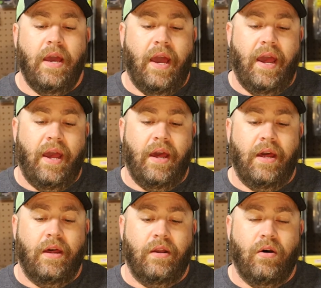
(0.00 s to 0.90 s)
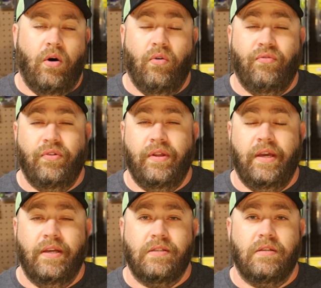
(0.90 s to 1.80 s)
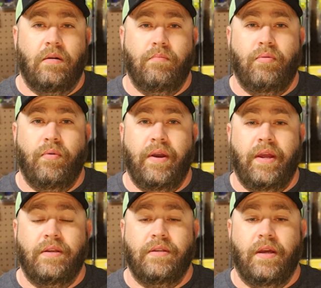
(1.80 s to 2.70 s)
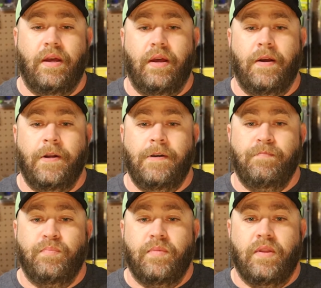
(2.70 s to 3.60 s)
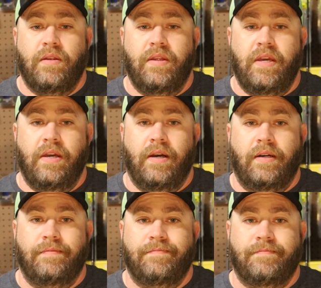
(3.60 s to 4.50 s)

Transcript: and hopefully at some point the